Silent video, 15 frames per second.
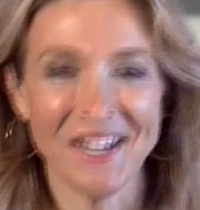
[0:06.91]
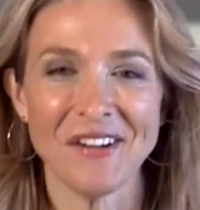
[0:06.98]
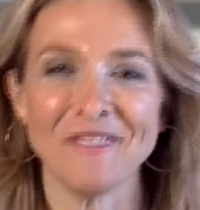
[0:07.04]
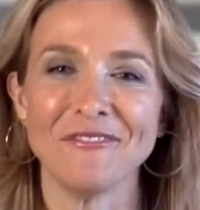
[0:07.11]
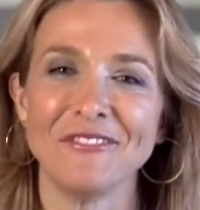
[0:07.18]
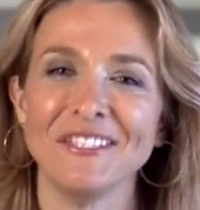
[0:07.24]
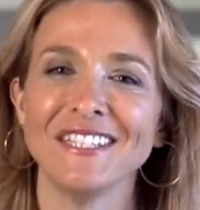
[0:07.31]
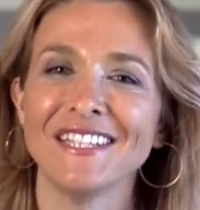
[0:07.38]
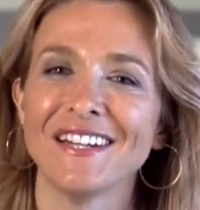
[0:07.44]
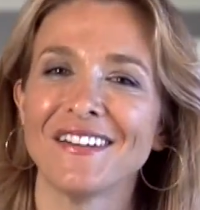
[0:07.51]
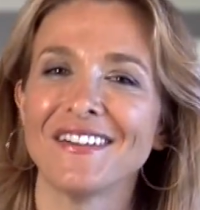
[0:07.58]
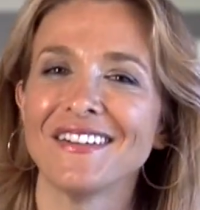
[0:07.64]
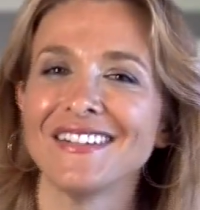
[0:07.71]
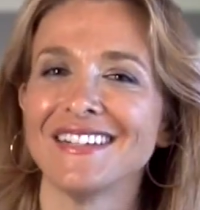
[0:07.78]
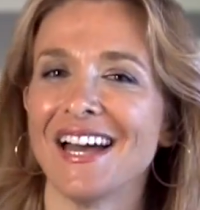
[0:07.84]

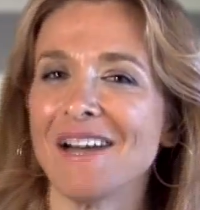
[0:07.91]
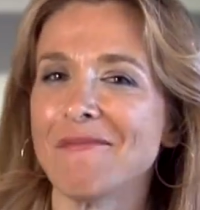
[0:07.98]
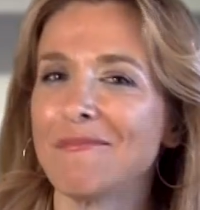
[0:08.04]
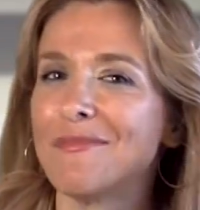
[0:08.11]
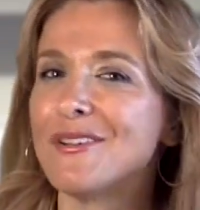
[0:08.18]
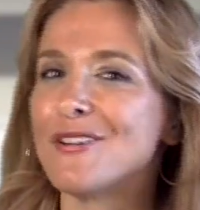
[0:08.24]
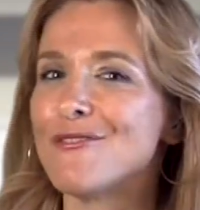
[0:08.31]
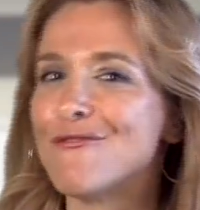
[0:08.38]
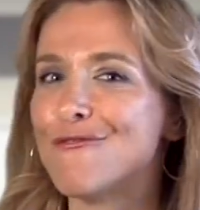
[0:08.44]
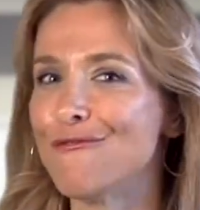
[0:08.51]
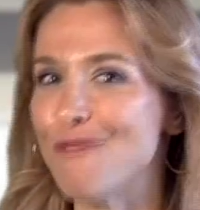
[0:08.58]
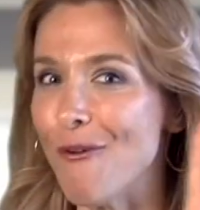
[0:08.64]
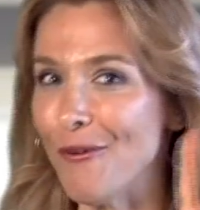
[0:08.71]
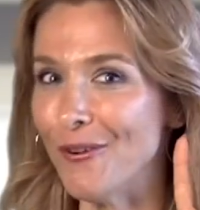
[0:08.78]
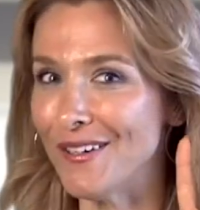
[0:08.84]
video number
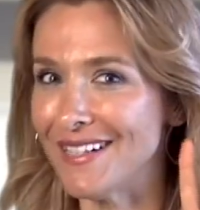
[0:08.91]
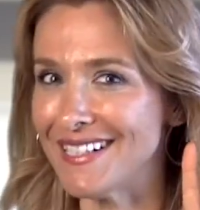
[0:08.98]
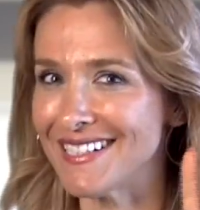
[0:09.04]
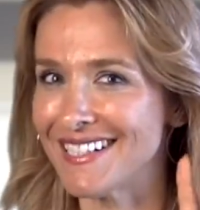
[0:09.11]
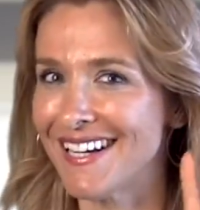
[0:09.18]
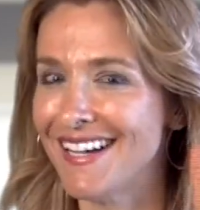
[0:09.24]
4.